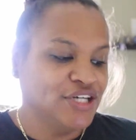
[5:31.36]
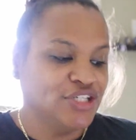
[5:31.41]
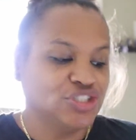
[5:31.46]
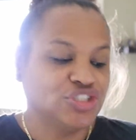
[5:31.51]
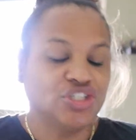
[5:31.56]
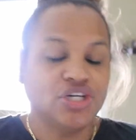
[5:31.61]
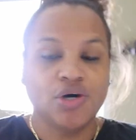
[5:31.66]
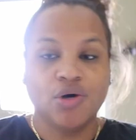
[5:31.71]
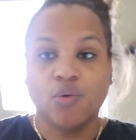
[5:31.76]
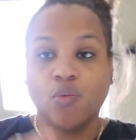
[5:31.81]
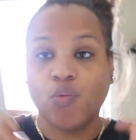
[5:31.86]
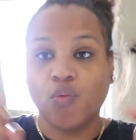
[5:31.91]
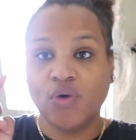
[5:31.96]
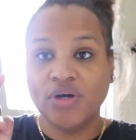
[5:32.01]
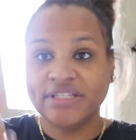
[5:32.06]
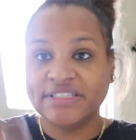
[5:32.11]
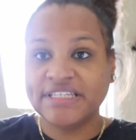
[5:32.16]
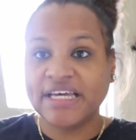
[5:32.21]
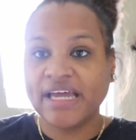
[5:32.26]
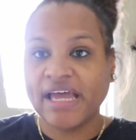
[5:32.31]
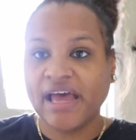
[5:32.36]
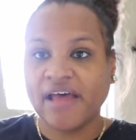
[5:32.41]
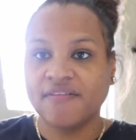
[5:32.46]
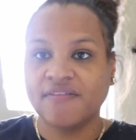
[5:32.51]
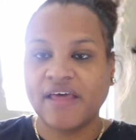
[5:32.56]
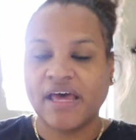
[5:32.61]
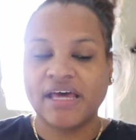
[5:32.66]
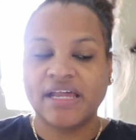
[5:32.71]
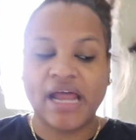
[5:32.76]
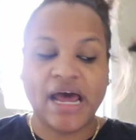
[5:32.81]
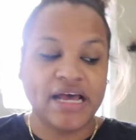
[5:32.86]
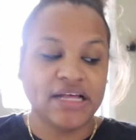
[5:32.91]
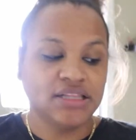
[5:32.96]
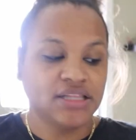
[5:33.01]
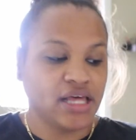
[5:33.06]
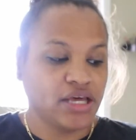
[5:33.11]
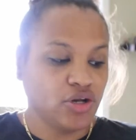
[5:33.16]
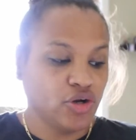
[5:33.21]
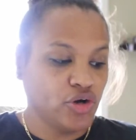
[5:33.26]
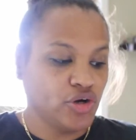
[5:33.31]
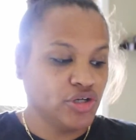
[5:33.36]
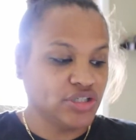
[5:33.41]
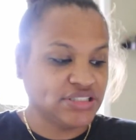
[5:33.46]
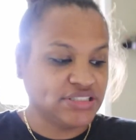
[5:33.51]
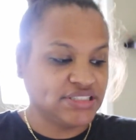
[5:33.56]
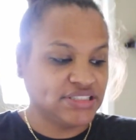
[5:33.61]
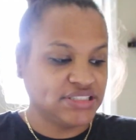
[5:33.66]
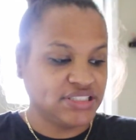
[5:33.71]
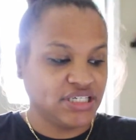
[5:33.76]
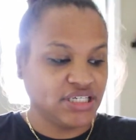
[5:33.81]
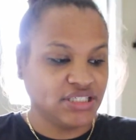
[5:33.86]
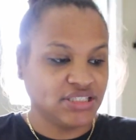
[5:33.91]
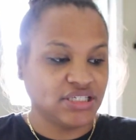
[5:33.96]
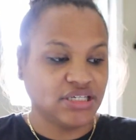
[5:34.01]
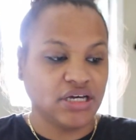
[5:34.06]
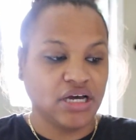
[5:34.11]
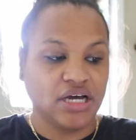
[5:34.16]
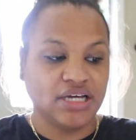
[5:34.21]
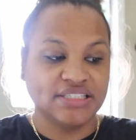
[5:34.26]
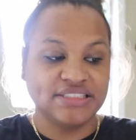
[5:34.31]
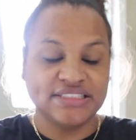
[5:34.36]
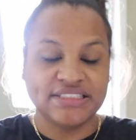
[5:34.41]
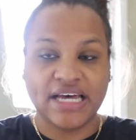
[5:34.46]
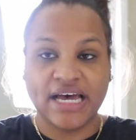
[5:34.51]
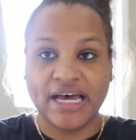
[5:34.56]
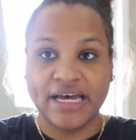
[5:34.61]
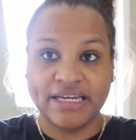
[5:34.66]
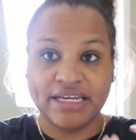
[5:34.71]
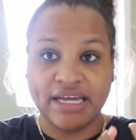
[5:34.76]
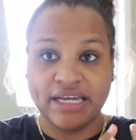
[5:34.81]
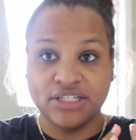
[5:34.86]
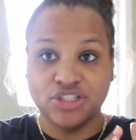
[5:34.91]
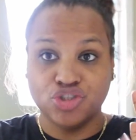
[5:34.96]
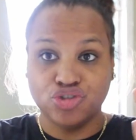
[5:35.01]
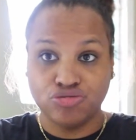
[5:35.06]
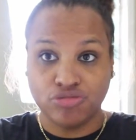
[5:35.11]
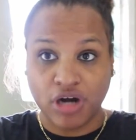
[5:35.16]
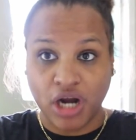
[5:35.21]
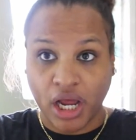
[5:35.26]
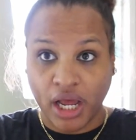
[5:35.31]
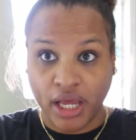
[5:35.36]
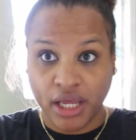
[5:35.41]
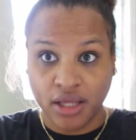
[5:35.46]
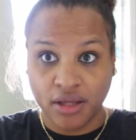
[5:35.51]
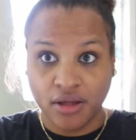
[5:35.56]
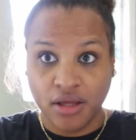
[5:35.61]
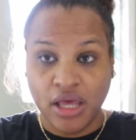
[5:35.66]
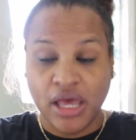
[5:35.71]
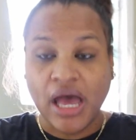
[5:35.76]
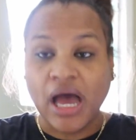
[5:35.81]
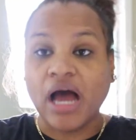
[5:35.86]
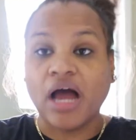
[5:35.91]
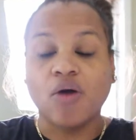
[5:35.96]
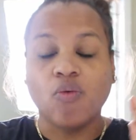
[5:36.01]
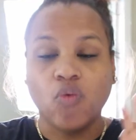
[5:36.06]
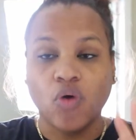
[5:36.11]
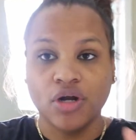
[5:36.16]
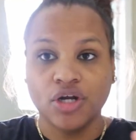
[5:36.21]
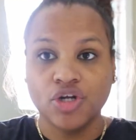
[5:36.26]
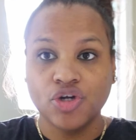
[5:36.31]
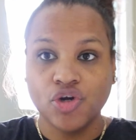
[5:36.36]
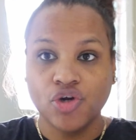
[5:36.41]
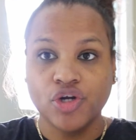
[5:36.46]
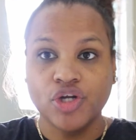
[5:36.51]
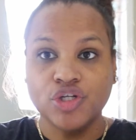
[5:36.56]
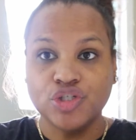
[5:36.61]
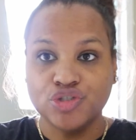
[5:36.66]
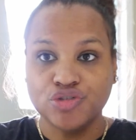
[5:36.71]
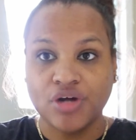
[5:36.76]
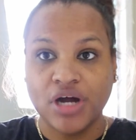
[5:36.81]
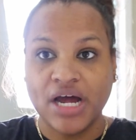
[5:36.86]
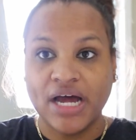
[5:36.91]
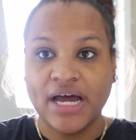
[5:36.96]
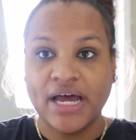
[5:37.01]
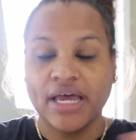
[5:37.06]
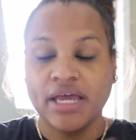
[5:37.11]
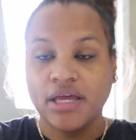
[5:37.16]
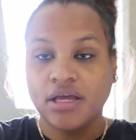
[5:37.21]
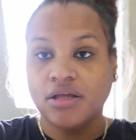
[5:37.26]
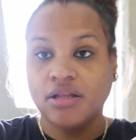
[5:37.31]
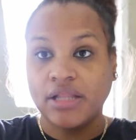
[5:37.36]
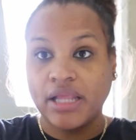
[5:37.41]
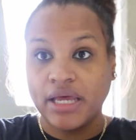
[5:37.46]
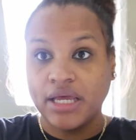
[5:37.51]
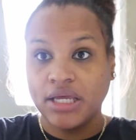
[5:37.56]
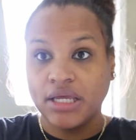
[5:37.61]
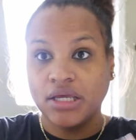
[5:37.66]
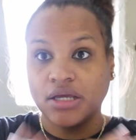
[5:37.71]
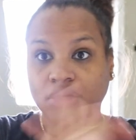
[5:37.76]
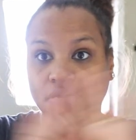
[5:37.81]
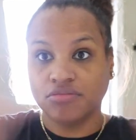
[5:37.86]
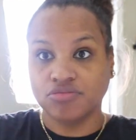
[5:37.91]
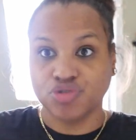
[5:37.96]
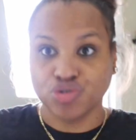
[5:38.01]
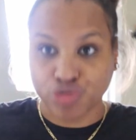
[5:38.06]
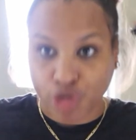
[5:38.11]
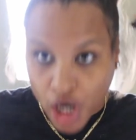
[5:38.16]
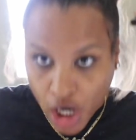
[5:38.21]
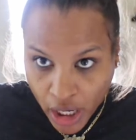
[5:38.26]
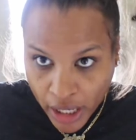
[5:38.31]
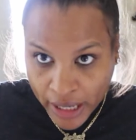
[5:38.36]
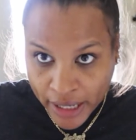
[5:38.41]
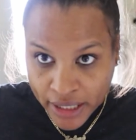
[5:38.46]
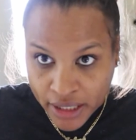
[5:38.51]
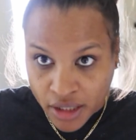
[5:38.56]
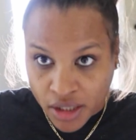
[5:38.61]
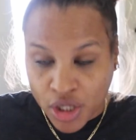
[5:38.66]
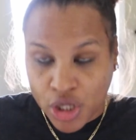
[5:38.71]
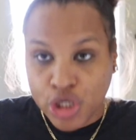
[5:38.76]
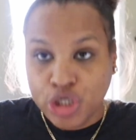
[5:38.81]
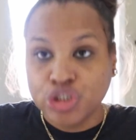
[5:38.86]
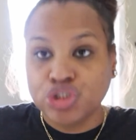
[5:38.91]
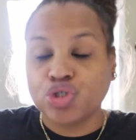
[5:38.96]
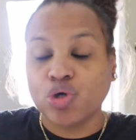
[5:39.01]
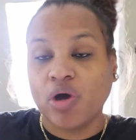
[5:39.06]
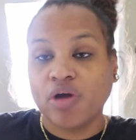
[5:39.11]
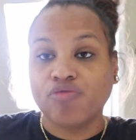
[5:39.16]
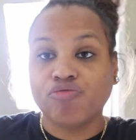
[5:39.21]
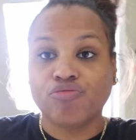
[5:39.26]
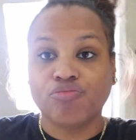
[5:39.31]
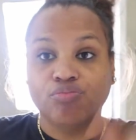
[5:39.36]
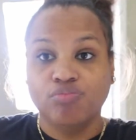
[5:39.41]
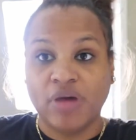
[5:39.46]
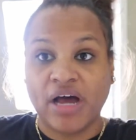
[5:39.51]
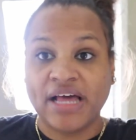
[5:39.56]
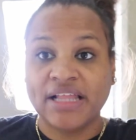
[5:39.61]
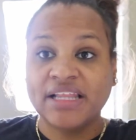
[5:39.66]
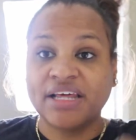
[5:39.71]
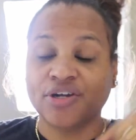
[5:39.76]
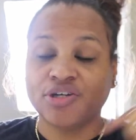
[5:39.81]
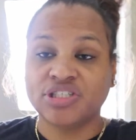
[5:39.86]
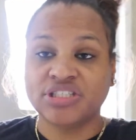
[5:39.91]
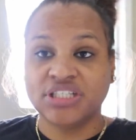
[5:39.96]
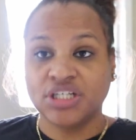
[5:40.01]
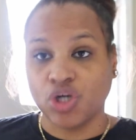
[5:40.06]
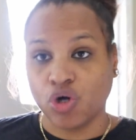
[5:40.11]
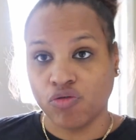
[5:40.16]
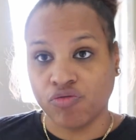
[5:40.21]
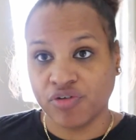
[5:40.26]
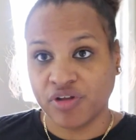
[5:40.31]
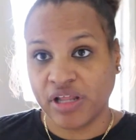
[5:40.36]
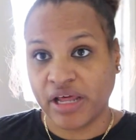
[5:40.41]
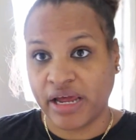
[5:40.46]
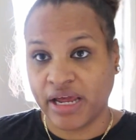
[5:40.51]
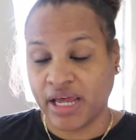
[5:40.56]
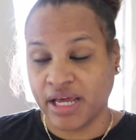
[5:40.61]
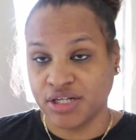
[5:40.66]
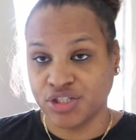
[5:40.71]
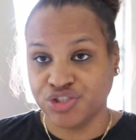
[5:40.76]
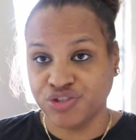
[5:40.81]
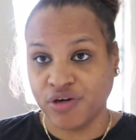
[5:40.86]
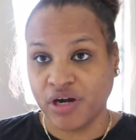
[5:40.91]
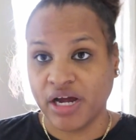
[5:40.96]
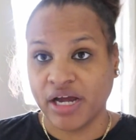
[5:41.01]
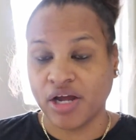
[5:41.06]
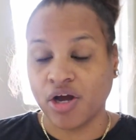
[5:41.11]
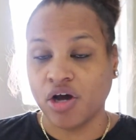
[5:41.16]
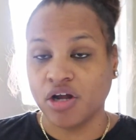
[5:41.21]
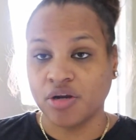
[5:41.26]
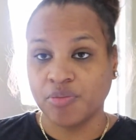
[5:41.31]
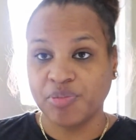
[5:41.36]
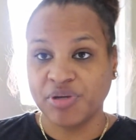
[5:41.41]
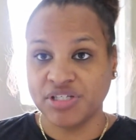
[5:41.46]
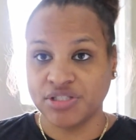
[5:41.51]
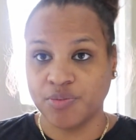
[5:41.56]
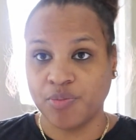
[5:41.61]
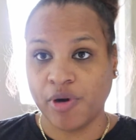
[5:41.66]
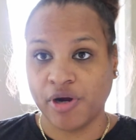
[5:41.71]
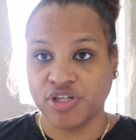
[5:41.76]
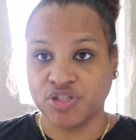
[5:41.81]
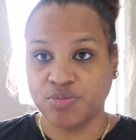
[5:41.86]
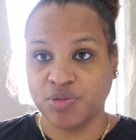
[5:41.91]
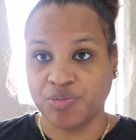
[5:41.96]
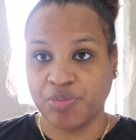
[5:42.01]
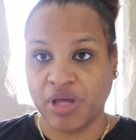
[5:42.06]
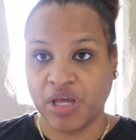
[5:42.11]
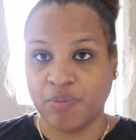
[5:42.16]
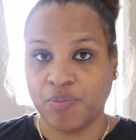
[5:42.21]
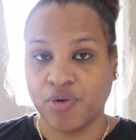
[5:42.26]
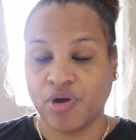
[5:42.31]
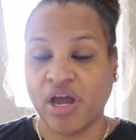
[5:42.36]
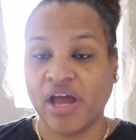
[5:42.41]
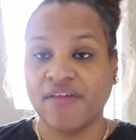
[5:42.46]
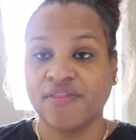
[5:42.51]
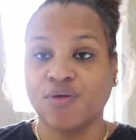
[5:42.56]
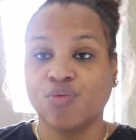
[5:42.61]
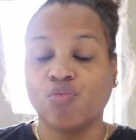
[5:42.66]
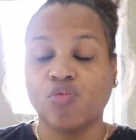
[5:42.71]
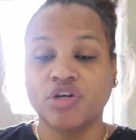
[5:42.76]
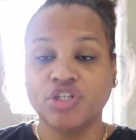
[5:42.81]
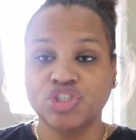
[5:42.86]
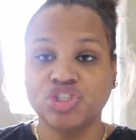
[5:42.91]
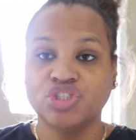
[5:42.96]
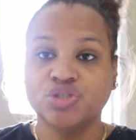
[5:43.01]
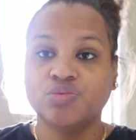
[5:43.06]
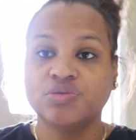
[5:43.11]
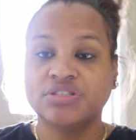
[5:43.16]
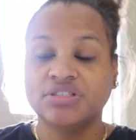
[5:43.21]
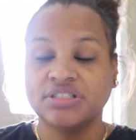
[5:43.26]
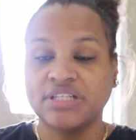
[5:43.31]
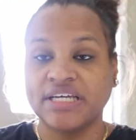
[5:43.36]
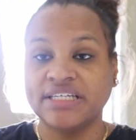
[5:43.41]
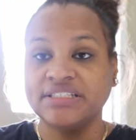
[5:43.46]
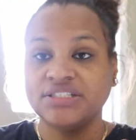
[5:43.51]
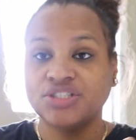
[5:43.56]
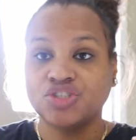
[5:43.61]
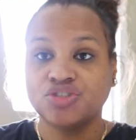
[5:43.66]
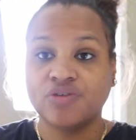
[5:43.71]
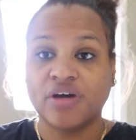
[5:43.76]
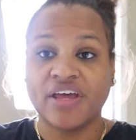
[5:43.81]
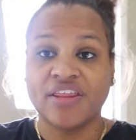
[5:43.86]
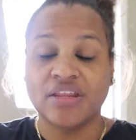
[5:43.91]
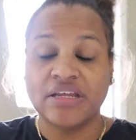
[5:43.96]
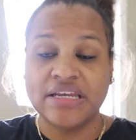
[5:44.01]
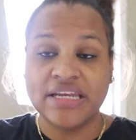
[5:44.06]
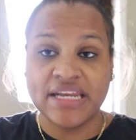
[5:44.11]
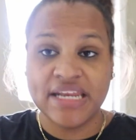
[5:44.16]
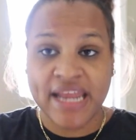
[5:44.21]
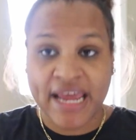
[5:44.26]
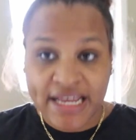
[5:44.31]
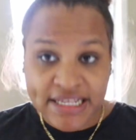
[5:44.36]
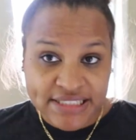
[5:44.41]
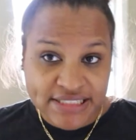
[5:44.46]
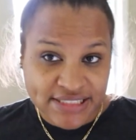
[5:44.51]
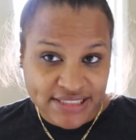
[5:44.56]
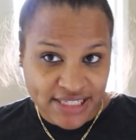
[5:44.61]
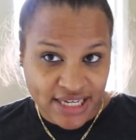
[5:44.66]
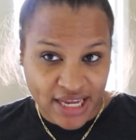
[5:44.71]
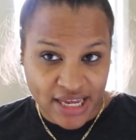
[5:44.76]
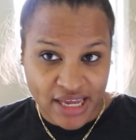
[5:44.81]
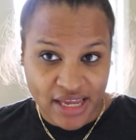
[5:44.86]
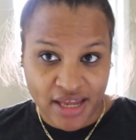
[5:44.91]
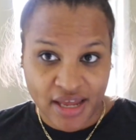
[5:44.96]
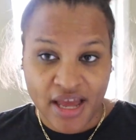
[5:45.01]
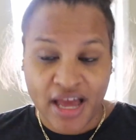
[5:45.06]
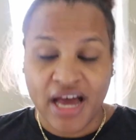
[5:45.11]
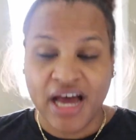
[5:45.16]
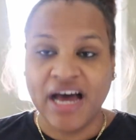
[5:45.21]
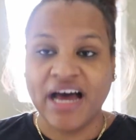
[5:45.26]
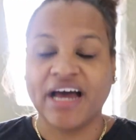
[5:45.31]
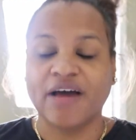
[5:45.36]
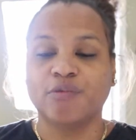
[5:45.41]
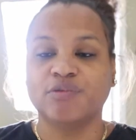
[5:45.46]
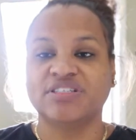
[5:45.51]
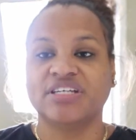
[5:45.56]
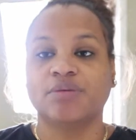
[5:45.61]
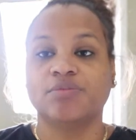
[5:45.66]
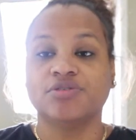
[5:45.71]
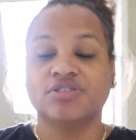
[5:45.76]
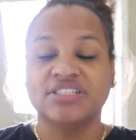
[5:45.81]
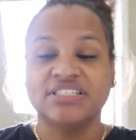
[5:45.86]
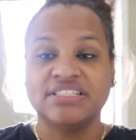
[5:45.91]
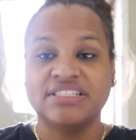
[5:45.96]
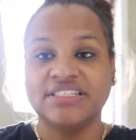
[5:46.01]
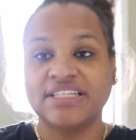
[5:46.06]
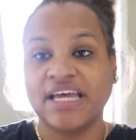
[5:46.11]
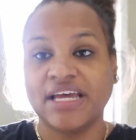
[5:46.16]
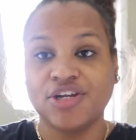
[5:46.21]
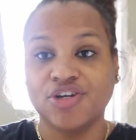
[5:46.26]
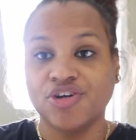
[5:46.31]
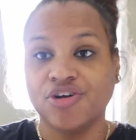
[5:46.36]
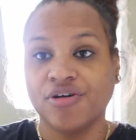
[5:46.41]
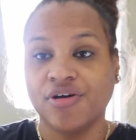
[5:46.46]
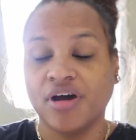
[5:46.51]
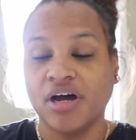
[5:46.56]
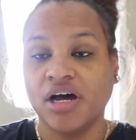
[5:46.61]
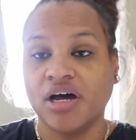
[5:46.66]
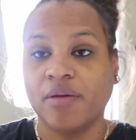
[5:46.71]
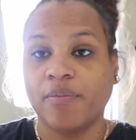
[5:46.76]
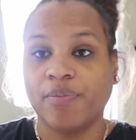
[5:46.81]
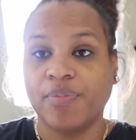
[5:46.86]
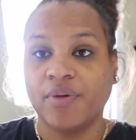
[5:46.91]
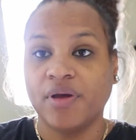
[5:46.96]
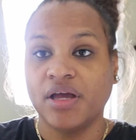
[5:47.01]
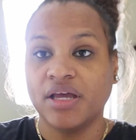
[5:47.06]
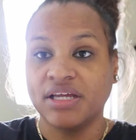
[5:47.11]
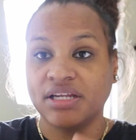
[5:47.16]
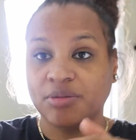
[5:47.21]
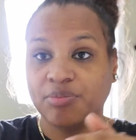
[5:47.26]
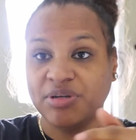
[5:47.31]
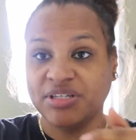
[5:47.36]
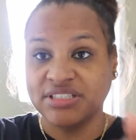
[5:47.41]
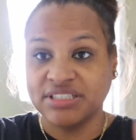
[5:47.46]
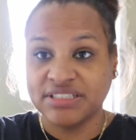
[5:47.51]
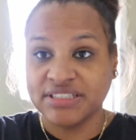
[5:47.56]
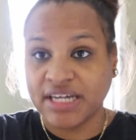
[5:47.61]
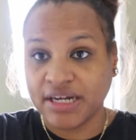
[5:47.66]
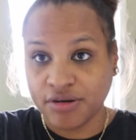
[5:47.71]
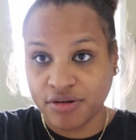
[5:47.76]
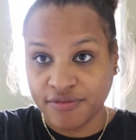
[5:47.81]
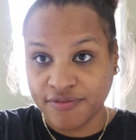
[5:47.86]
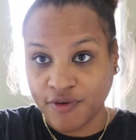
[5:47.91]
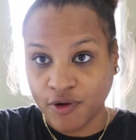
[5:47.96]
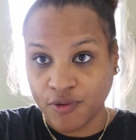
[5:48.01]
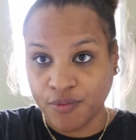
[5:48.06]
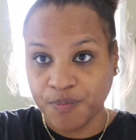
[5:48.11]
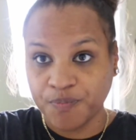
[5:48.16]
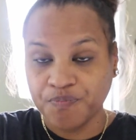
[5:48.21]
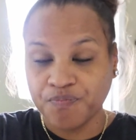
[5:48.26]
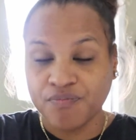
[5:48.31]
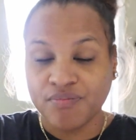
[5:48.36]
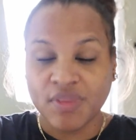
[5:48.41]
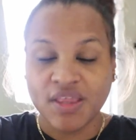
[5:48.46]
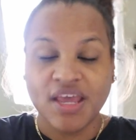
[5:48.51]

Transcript: So once I had that, I let her sit aside and dry. I wanted her to dry, like, dry. So I let her sit overnight and dry on a piece of parchment paper. And then once she was nice and dry, the next day, I was able to stand her up in a piece of styrofoam.